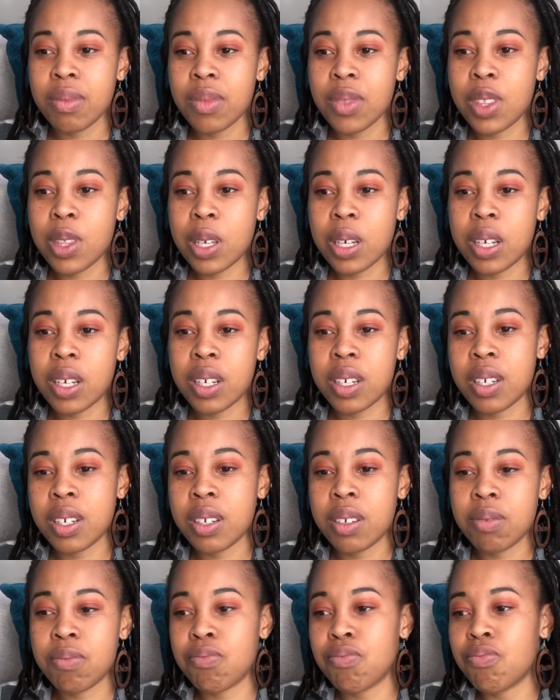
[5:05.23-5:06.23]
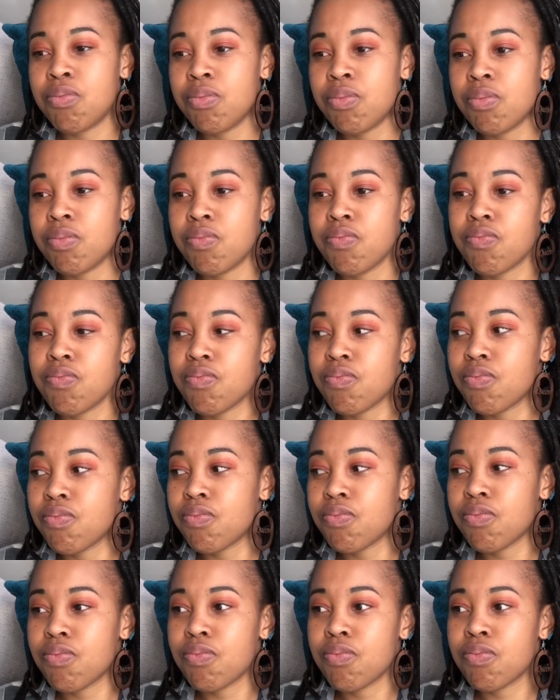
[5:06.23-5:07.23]
the
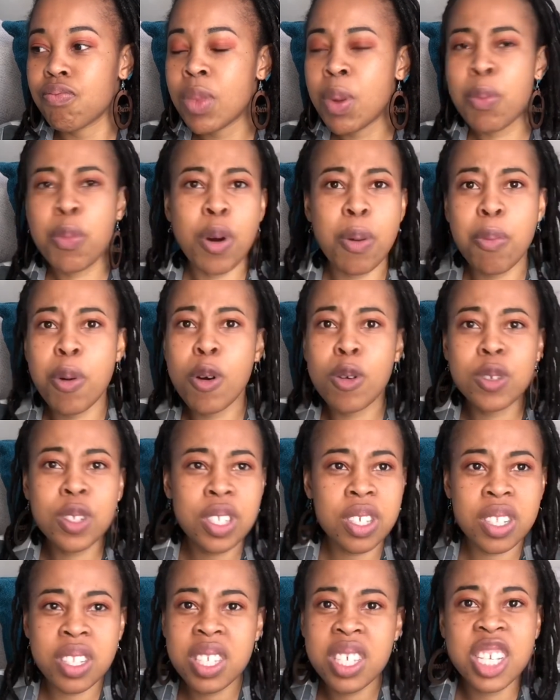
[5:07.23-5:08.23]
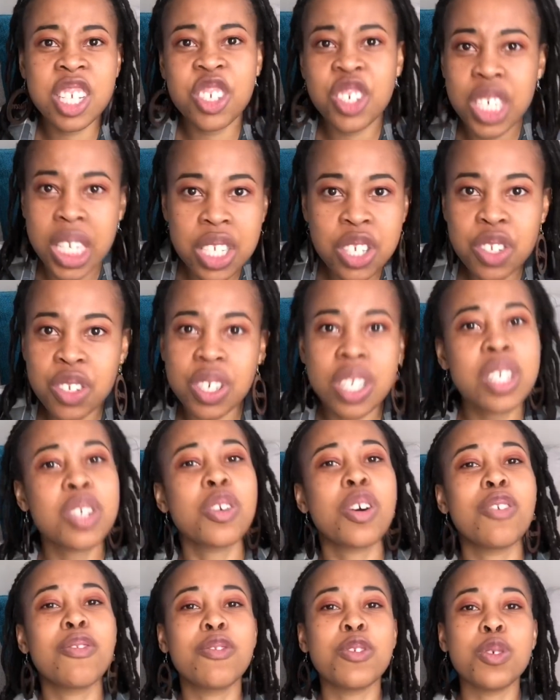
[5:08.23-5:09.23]
proposal, suggestion
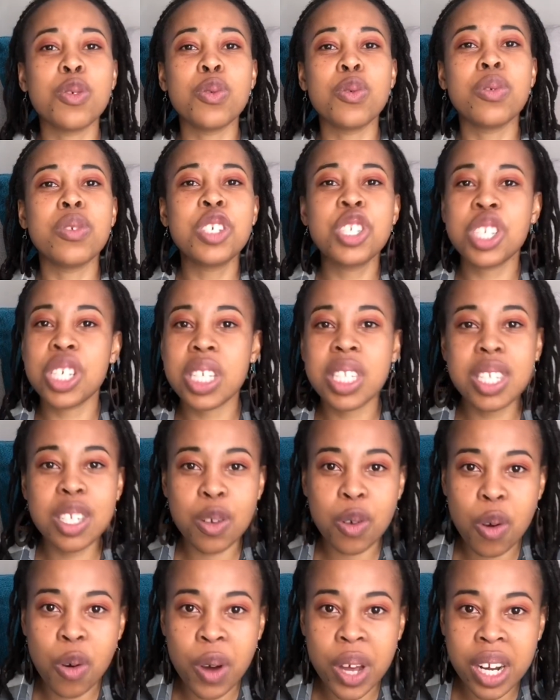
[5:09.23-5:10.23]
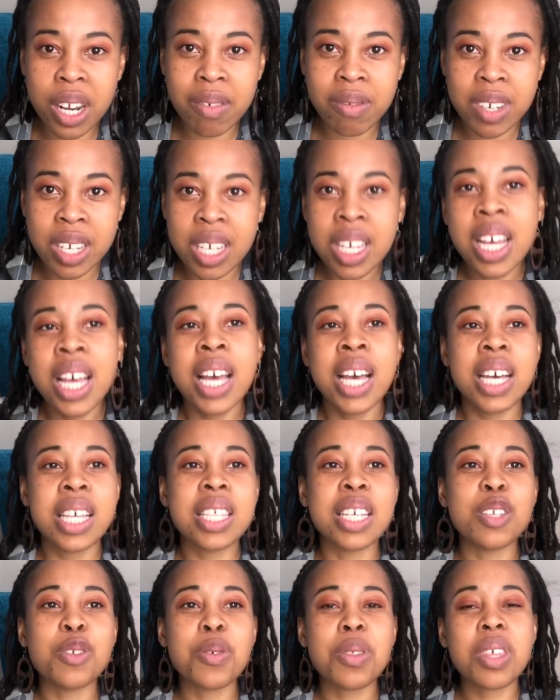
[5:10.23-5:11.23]
of you cheating or whatever,
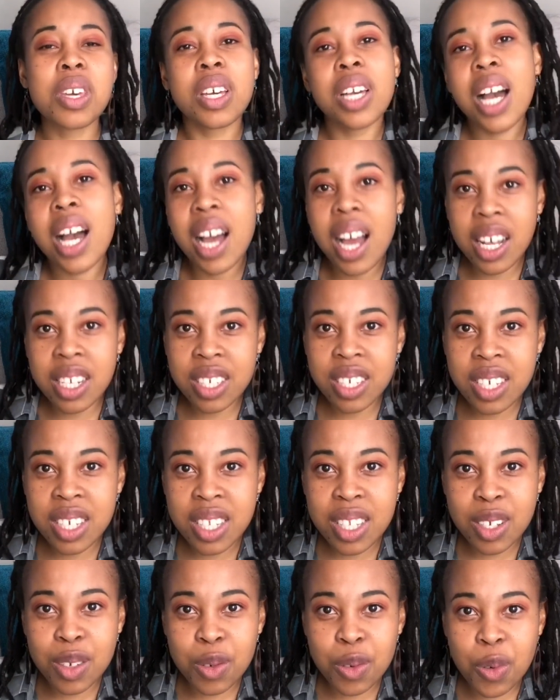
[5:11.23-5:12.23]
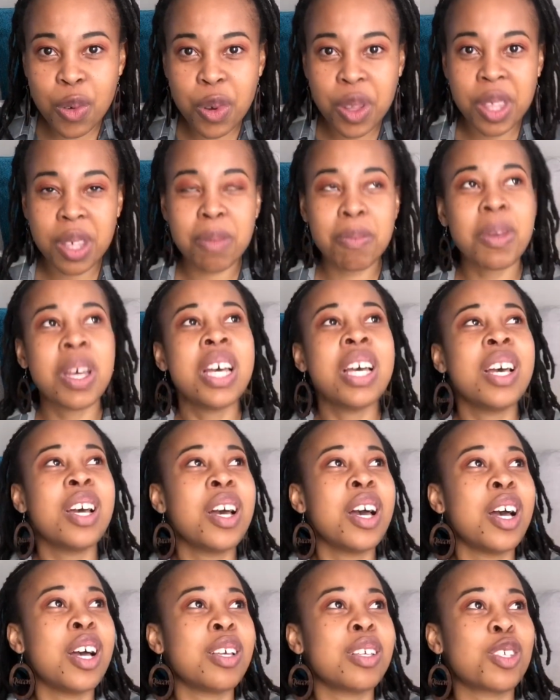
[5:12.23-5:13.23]
then you think, I'll just ignore them.
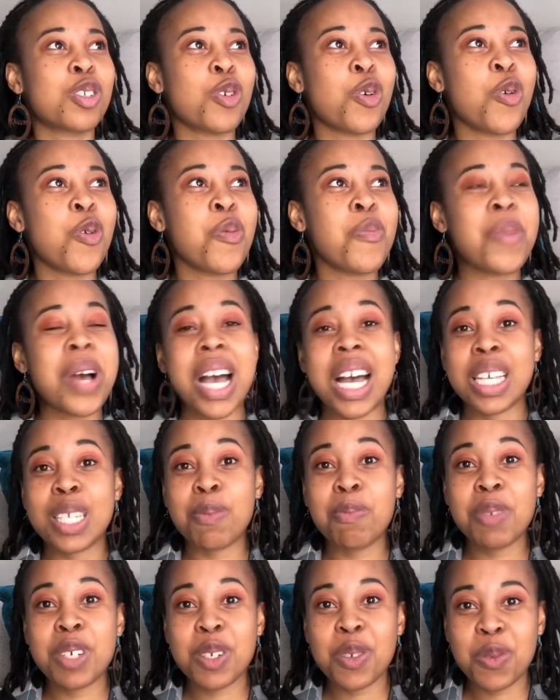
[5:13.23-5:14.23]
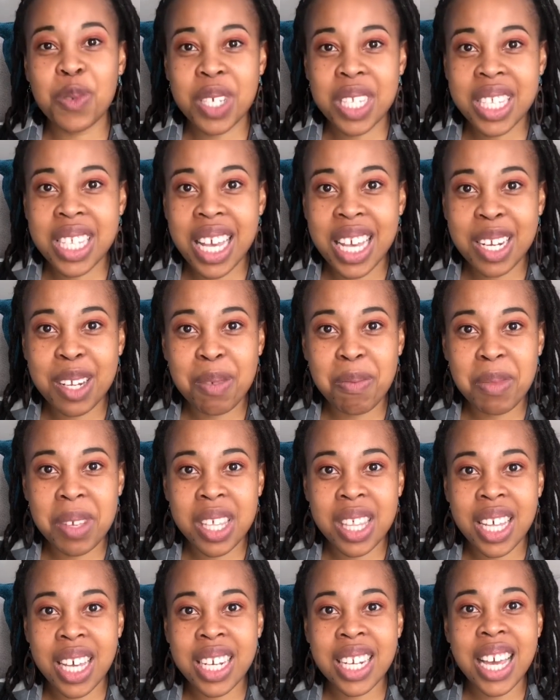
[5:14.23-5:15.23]
So my husband was telling
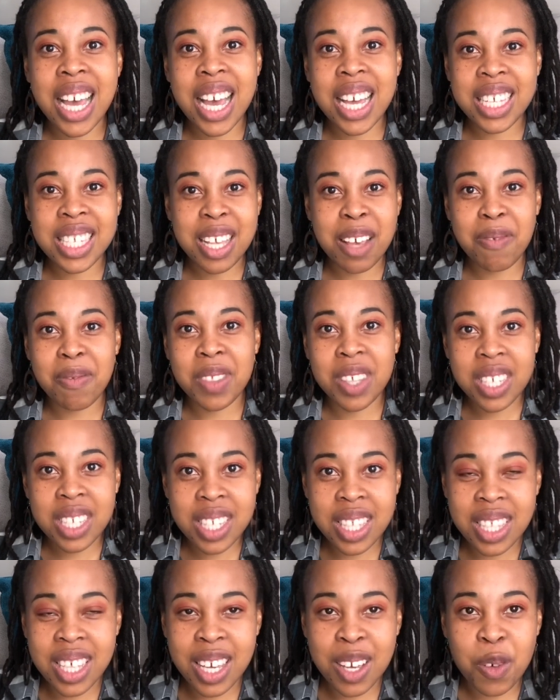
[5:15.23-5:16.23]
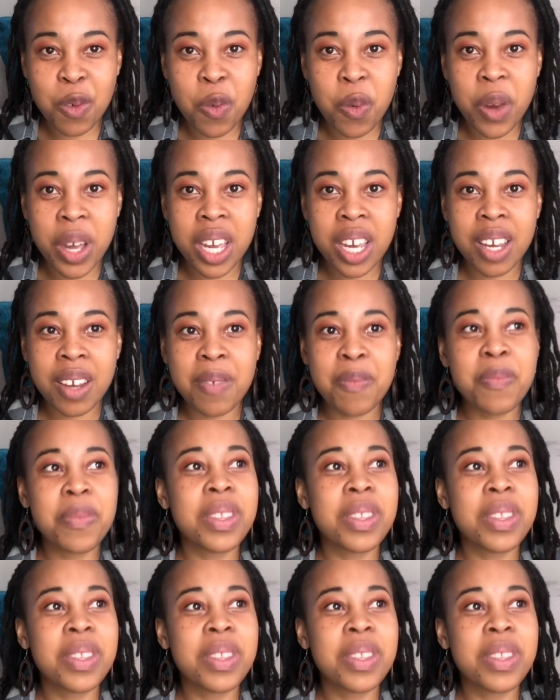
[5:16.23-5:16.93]
me that guys have this thing where